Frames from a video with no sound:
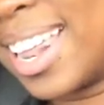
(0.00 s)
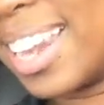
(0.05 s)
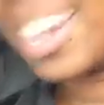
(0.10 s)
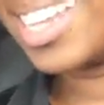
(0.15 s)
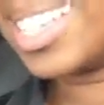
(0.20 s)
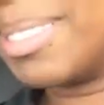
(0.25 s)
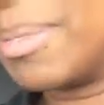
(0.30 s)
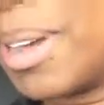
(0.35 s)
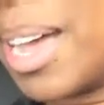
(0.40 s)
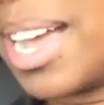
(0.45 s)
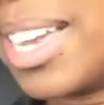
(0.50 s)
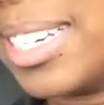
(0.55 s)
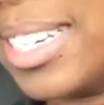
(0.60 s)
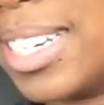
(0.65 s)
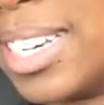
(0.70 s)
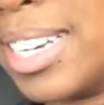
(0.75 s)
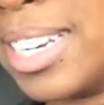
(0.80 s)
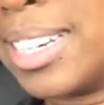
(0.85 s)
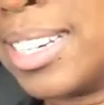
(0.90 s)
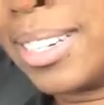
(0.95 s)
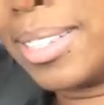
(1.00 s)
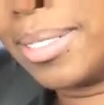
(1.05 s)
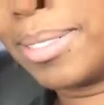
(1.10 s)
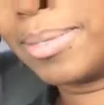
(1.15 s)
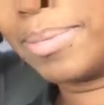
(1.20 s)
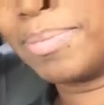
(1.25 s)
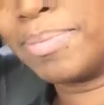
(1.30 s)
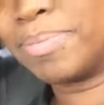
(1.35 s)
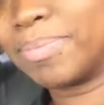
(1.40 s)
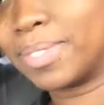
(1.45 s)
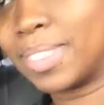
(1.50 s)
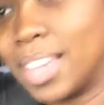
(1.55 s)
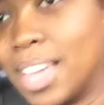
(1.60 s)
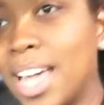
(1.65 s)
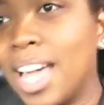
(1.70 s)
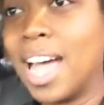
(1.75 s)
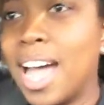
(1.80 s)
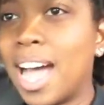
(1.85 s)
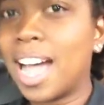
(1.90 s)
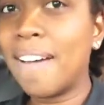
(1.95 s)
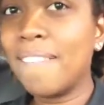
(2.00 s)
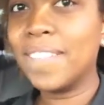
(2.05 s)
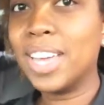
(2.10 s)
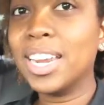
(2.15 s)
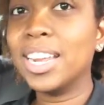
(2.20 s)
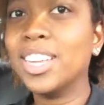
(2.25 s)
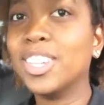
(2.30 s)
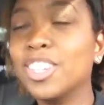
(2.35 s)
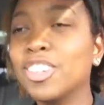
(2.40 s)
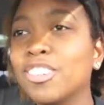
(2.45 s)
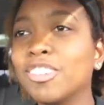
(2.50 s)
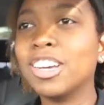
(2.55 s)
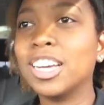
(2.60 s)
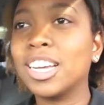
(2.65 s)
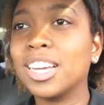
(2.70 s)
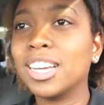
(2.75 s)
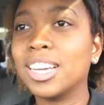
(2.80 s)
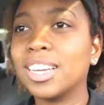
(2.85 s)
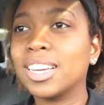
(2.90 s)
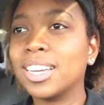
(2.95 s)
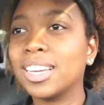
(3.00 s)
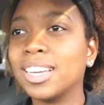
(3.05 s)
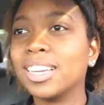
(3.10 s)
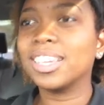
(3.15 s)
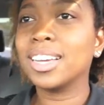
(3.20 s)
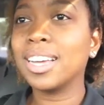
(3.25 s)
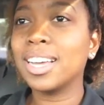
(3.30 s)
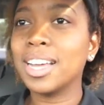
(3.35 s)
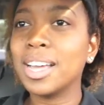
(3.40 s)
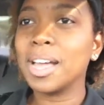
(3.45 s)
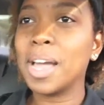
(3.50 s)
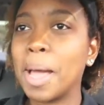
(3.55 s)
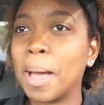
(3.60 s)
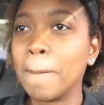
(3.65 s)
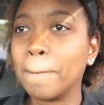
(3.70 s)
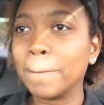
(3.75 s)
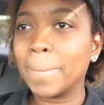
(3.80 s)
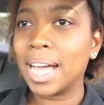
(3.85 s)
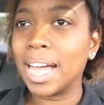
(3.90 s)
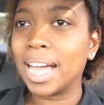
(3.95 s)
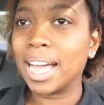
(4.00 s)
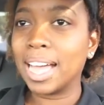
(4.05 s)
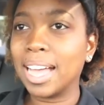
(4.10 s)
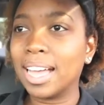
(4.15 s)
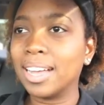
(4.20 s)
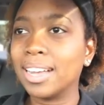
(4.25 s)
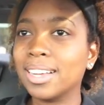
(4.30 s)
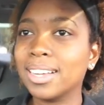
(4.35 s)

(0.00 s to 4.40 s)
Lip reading: This is my gym. I'm gonna do my